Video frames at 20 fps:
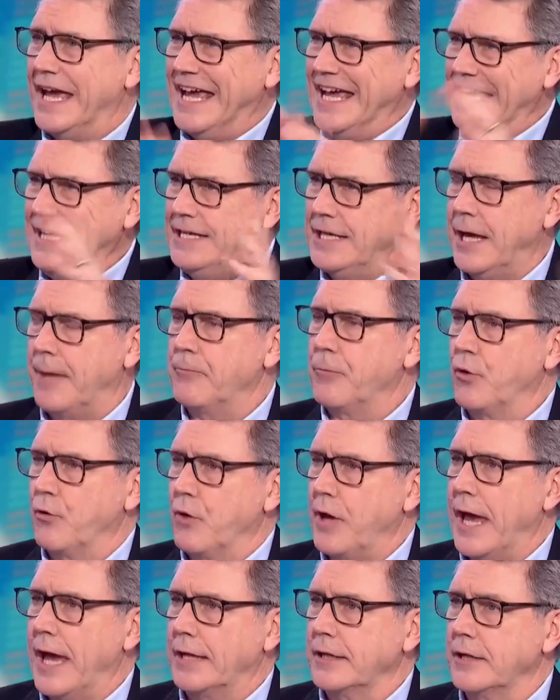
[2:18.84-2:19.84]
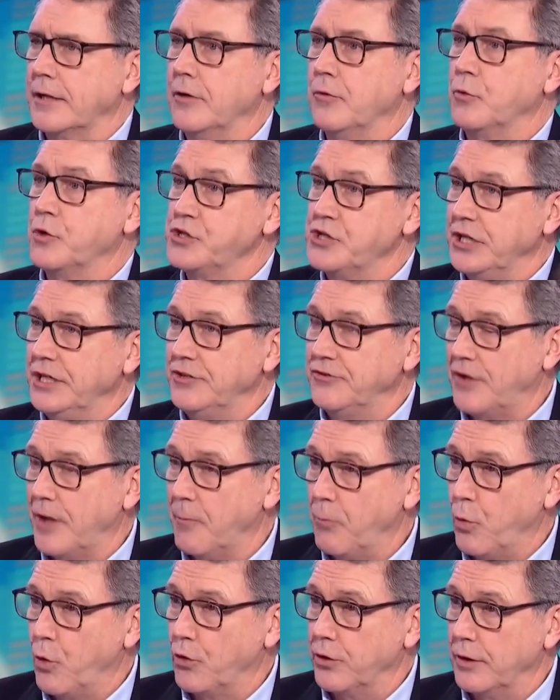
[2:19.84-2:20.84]
heat up the reactor, which heats
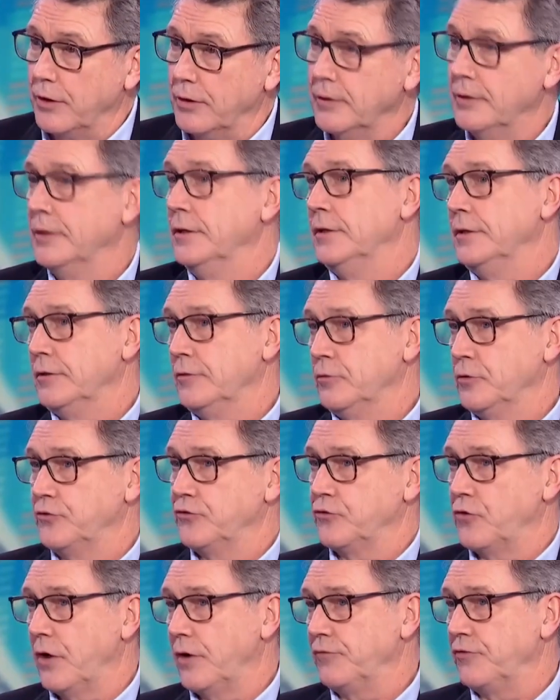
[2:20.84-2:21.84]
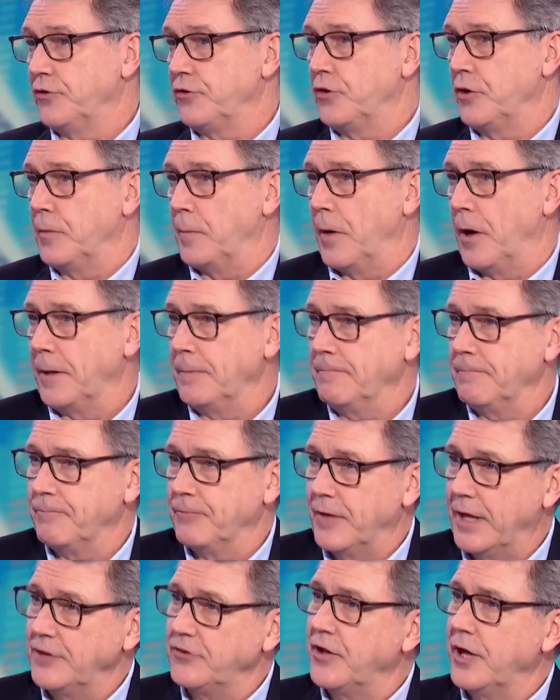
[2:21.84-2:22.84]
up water, which drives a turbine.
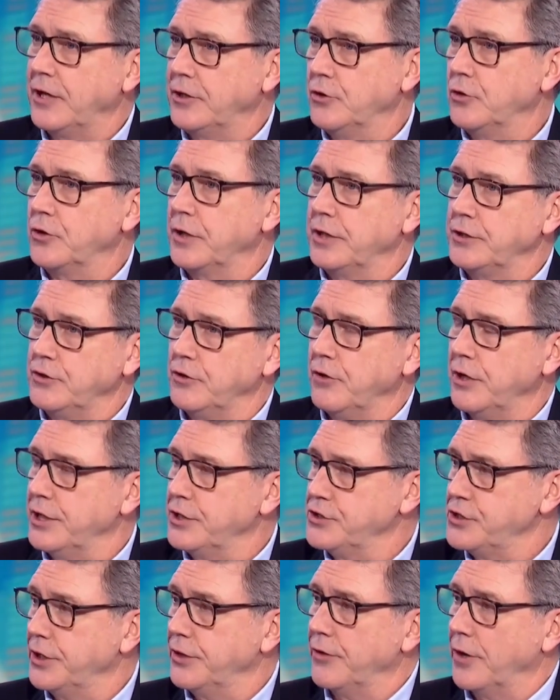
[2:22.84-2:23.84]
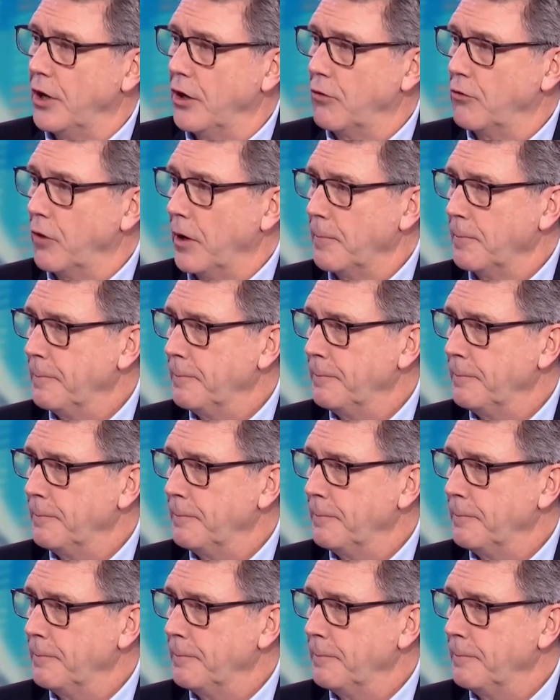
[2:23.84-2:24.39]
That's how you'll get your energy in the long run.